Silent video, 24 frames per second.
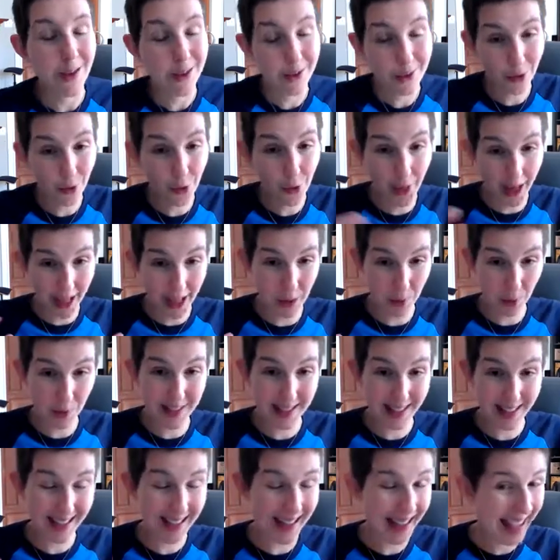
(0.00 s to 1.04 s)
So that's
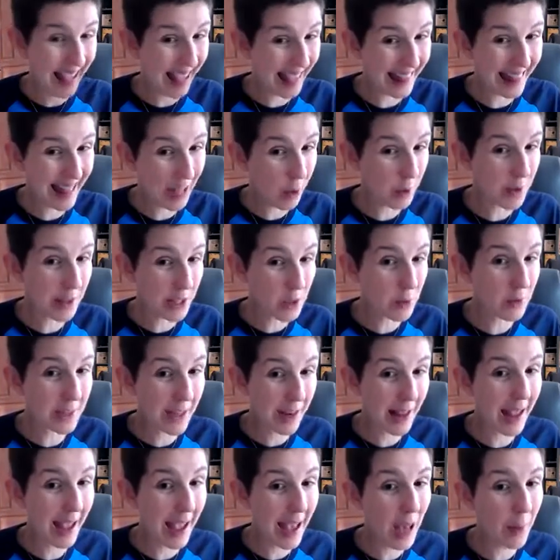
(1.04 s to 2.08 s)
what's going to
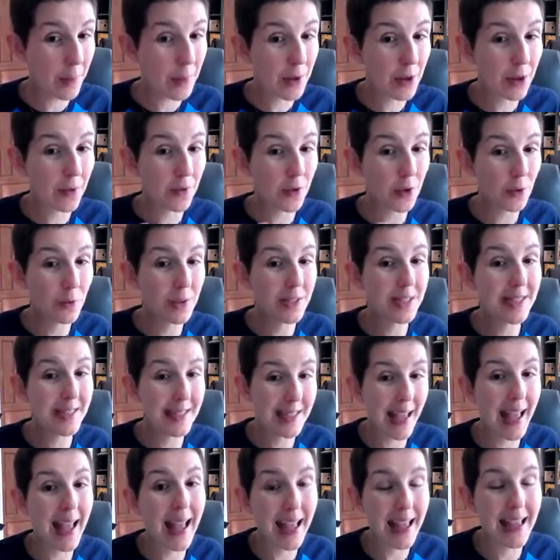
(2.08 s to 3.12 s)
happen if you
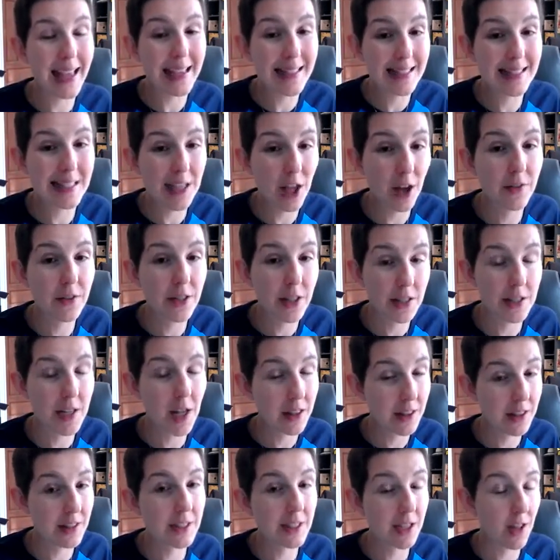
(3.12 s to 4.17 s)
stay in
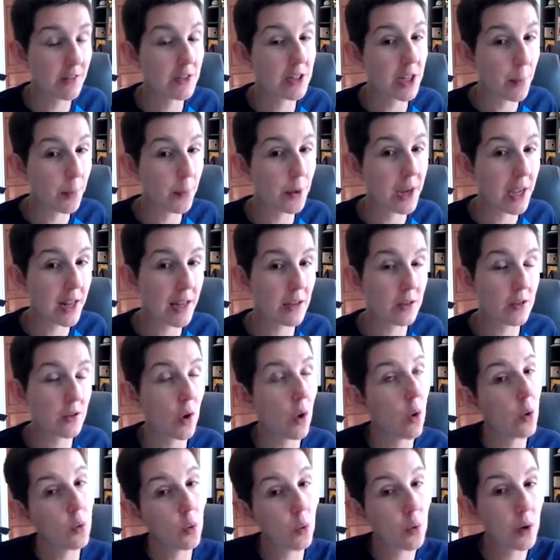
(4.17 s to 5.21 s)
the self-deprecating
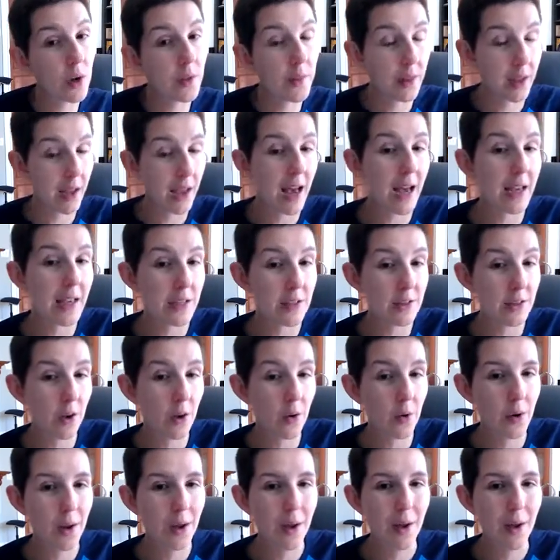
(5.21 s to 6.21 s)
zone or in the cocky zone.